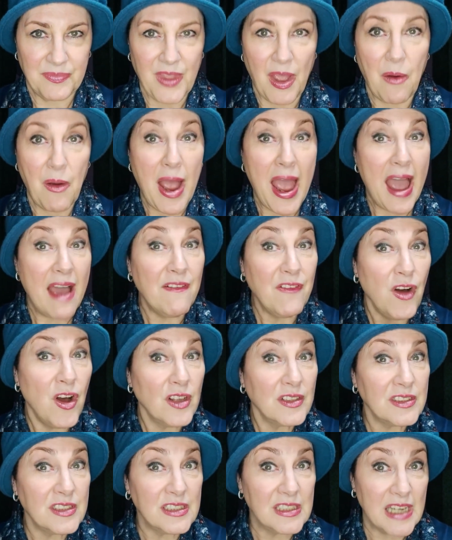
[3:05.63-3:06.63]
Now, I have
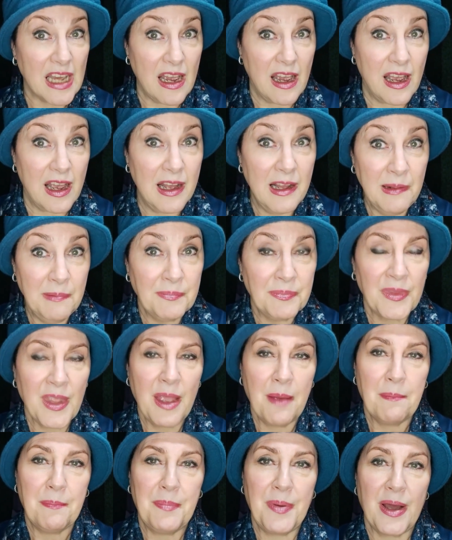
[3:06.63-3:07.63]
answered her,
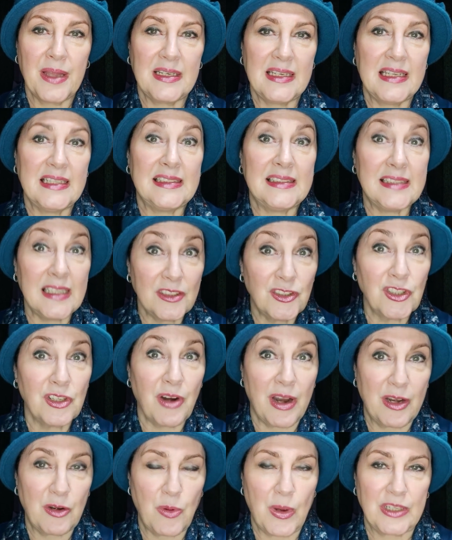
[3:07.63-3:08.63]
but it's such a
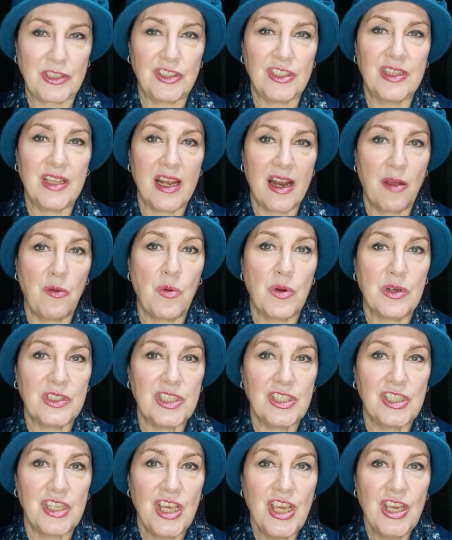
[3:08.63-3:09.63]
great question that I
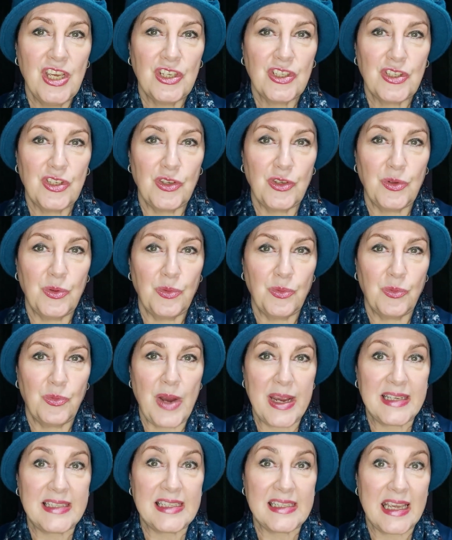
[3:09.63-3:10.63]
wanted to
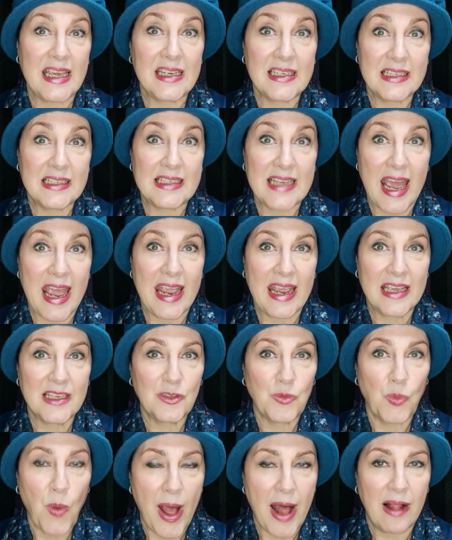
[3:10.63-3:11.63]
raise it here today
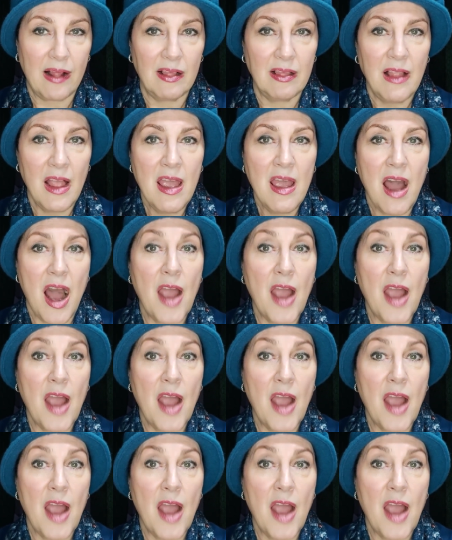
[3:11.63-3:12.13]
as well.